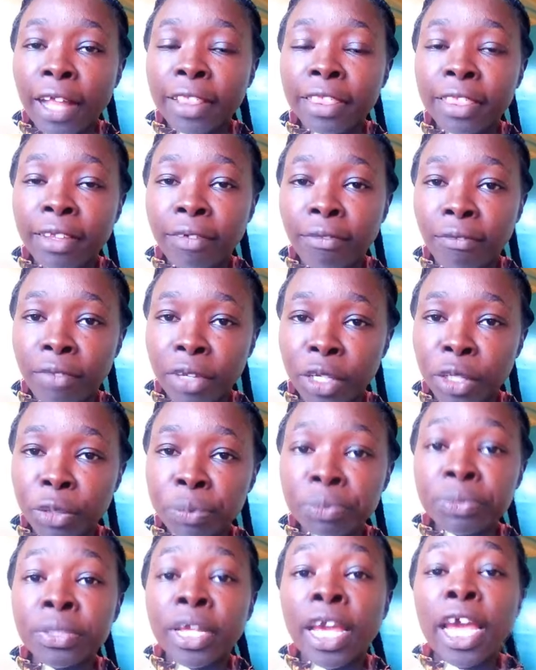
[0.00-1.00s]
the video.
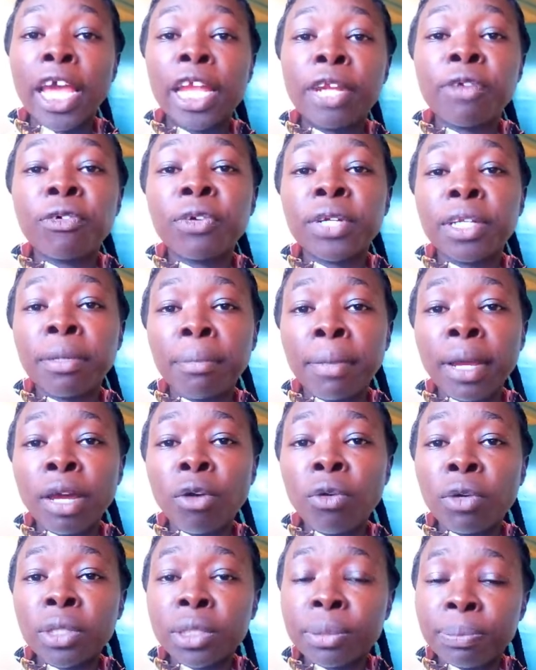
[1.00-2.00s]
And Woldemeyer
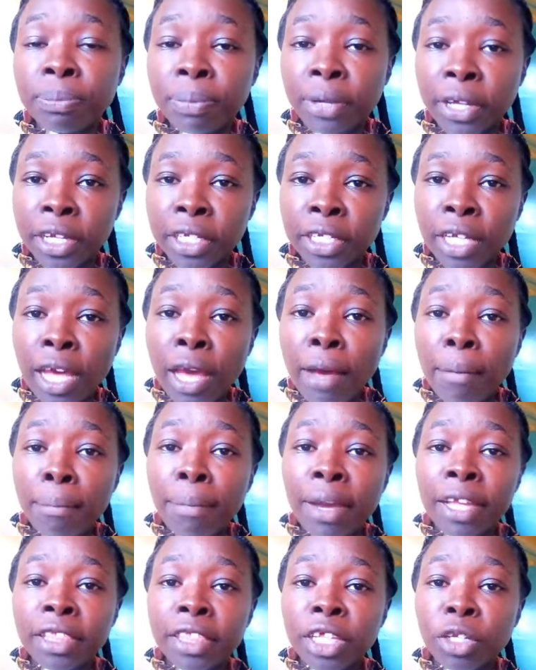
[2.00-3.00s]
was paid
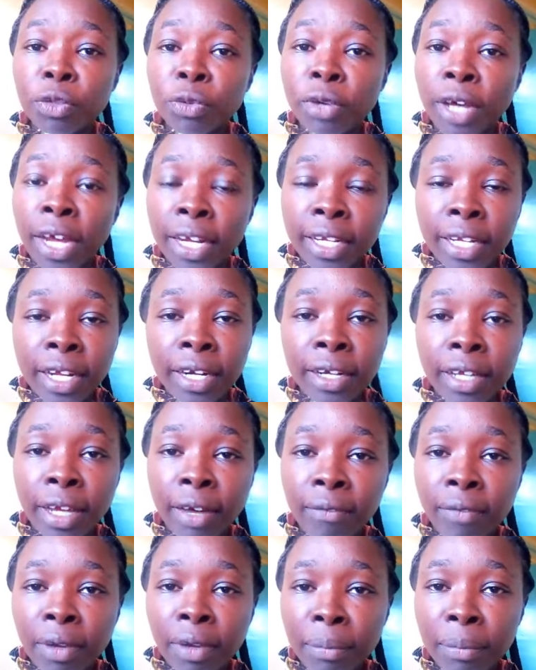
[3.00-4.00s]
by the Ugandan
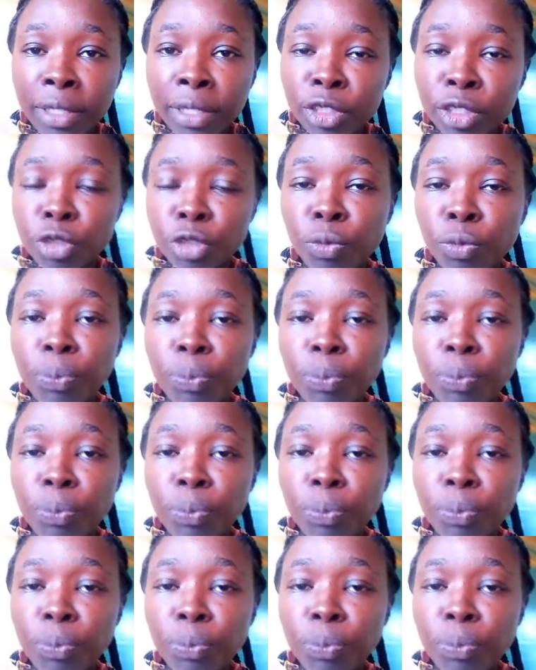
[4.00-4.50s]
government